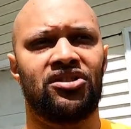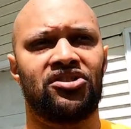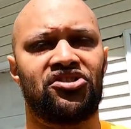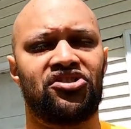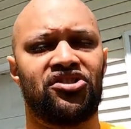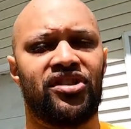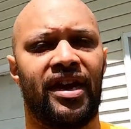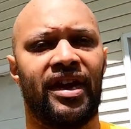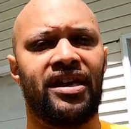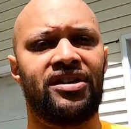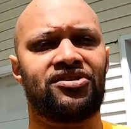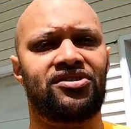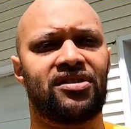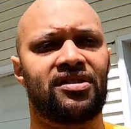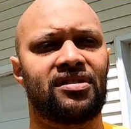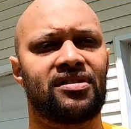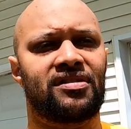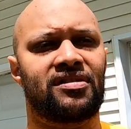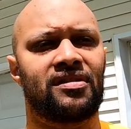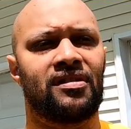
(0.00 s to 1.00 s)

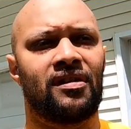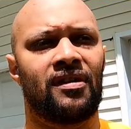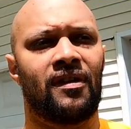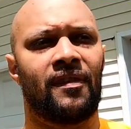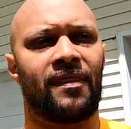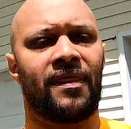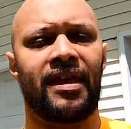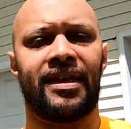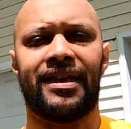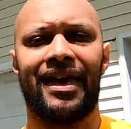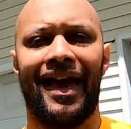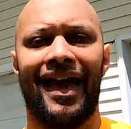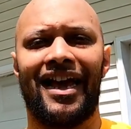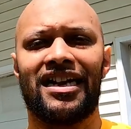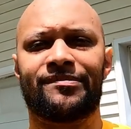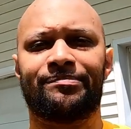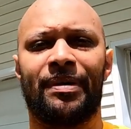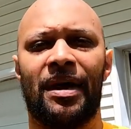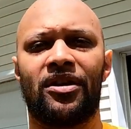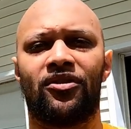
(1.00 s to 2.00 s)
changes the gas
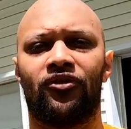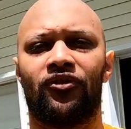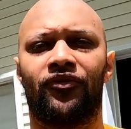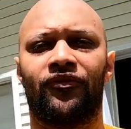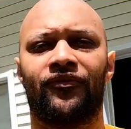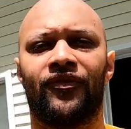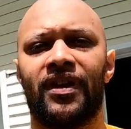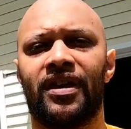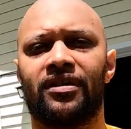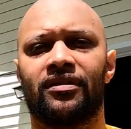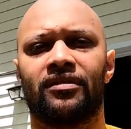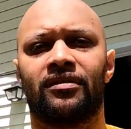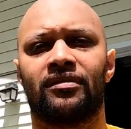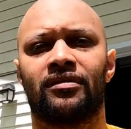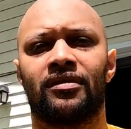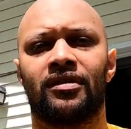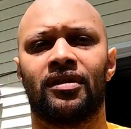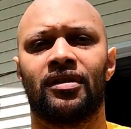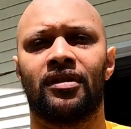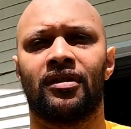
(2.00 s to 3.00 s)
pedal feel
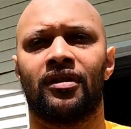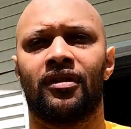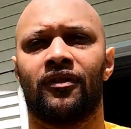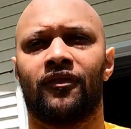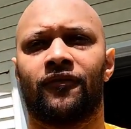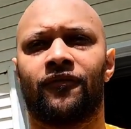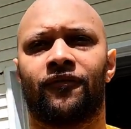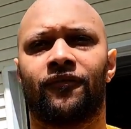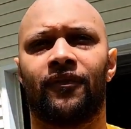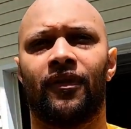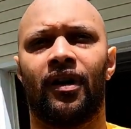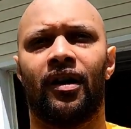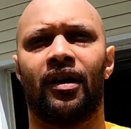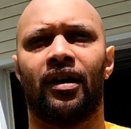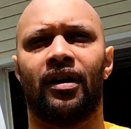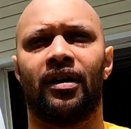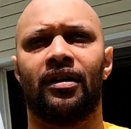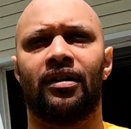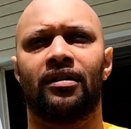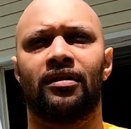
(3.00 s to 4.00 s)

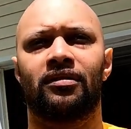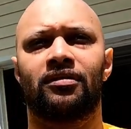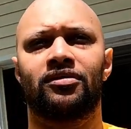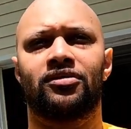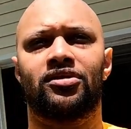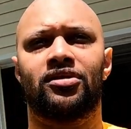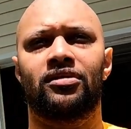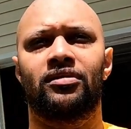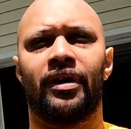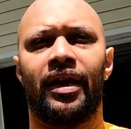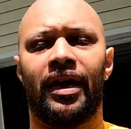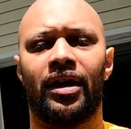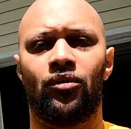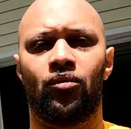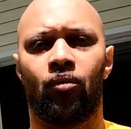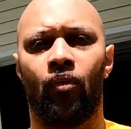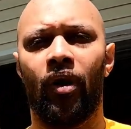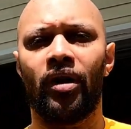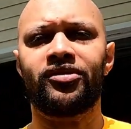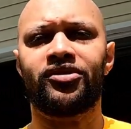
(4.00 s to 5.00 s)
to a
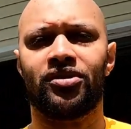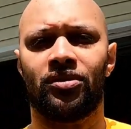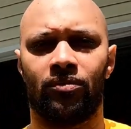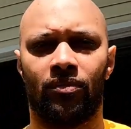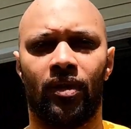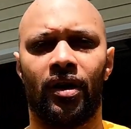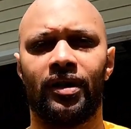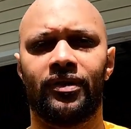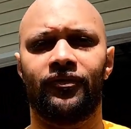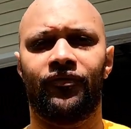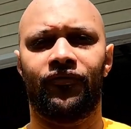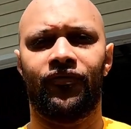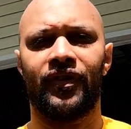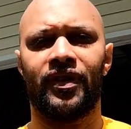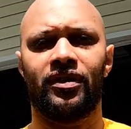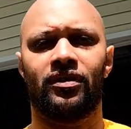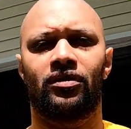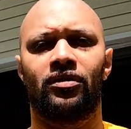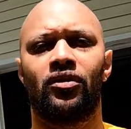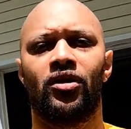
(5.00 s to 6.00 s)
one-to-one
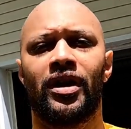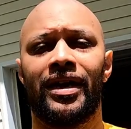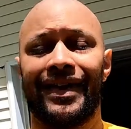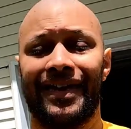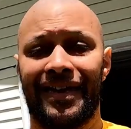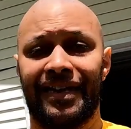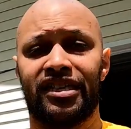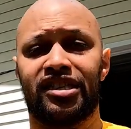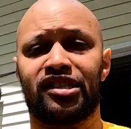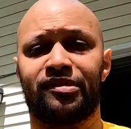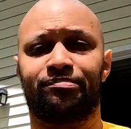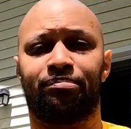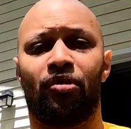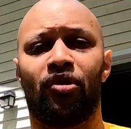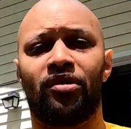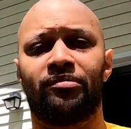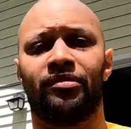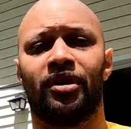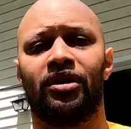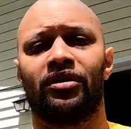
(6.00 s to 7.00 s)
feel in
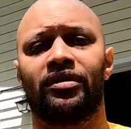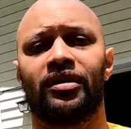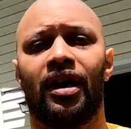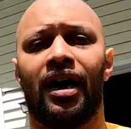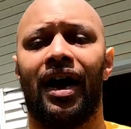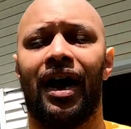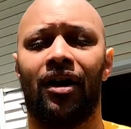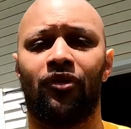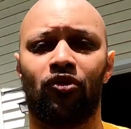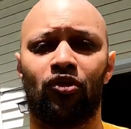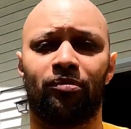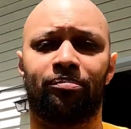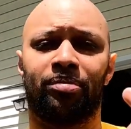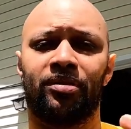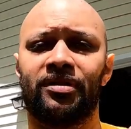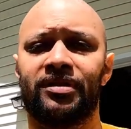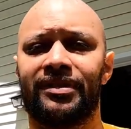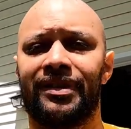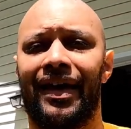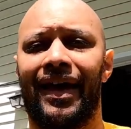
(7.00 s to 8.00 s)
sport mode. I will
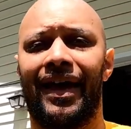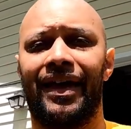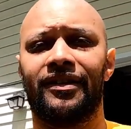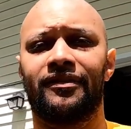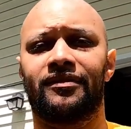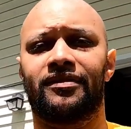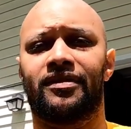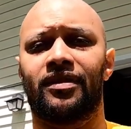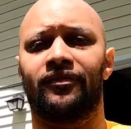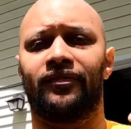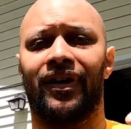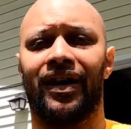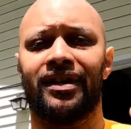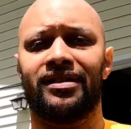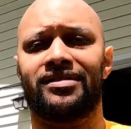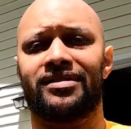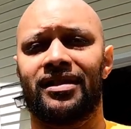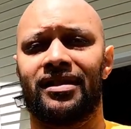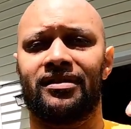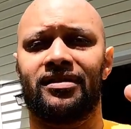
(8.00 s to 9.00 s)
put that
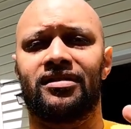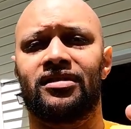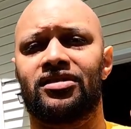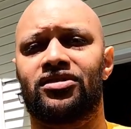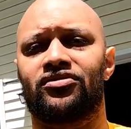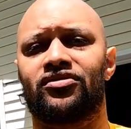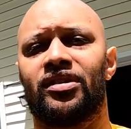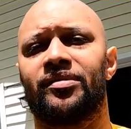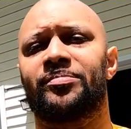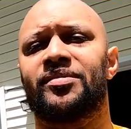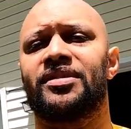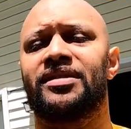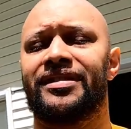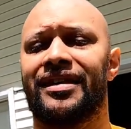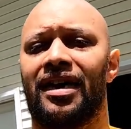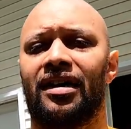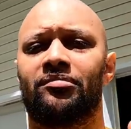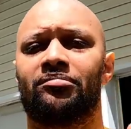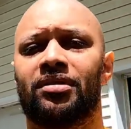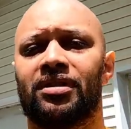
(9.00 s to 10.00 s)
device in the description
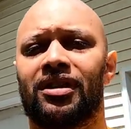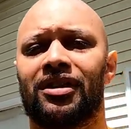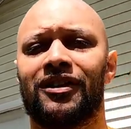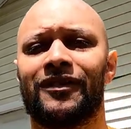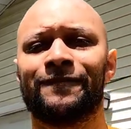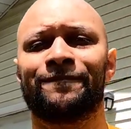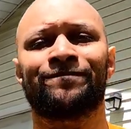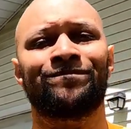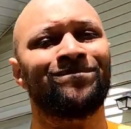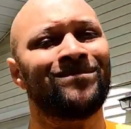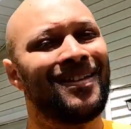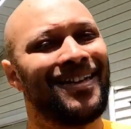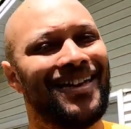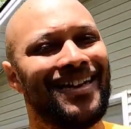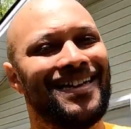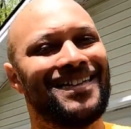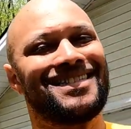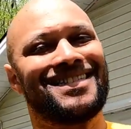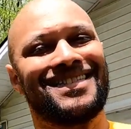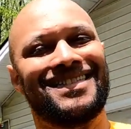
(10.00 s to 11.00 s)
down below.
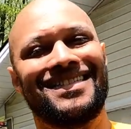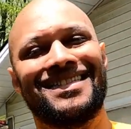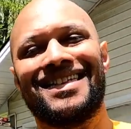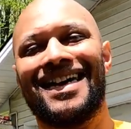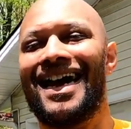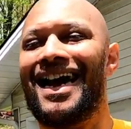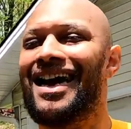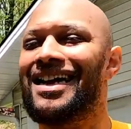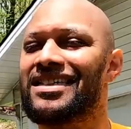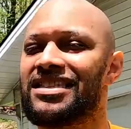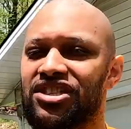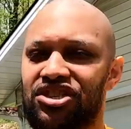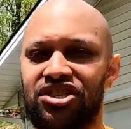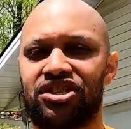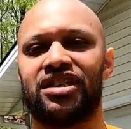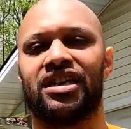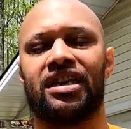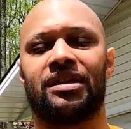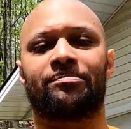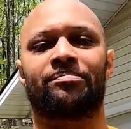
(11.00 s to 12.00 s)
It's not
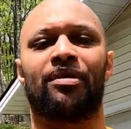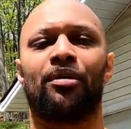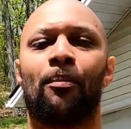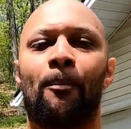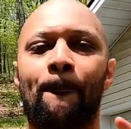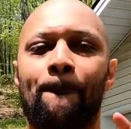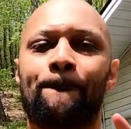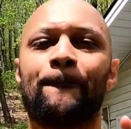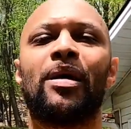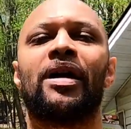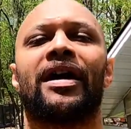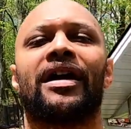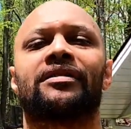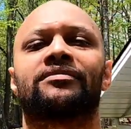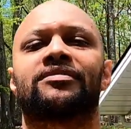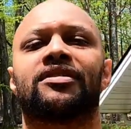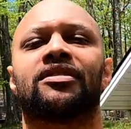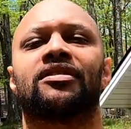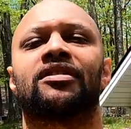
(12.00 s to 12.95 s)
cheap, but